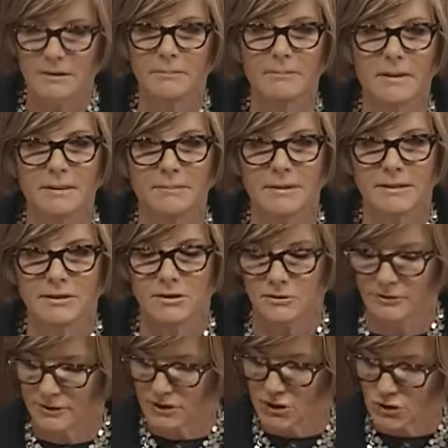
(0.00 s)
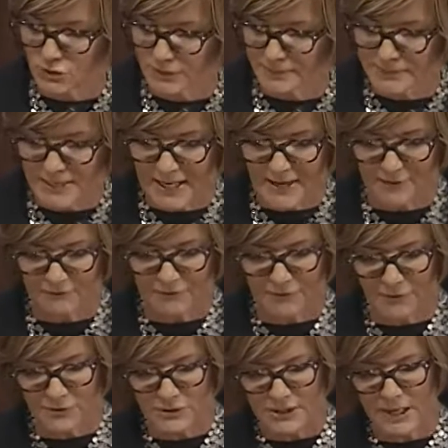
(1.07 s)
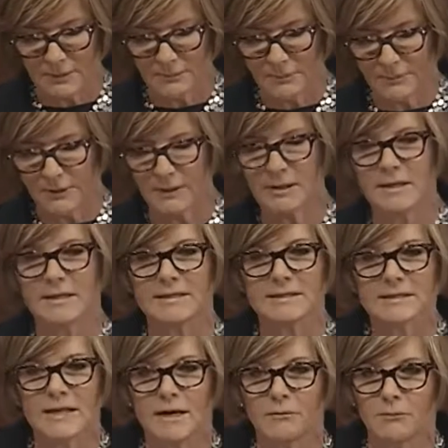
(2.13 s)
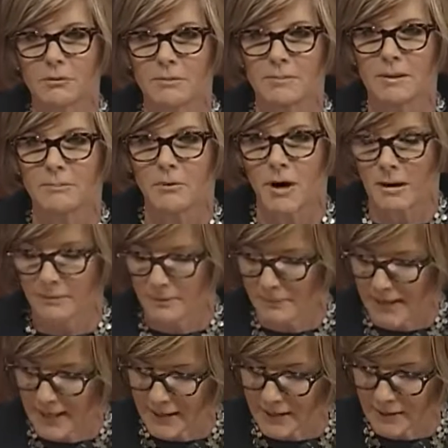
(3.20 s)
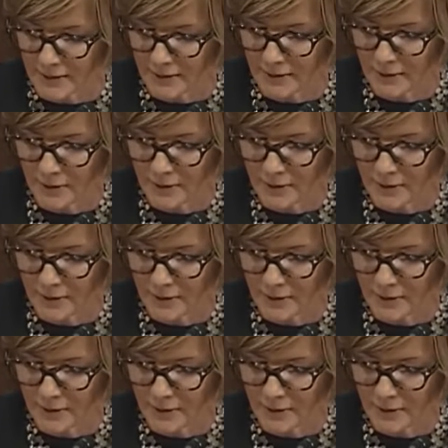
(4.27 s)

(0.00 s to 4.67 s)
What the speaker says: commitment to a stripped down first capability set would be problematic.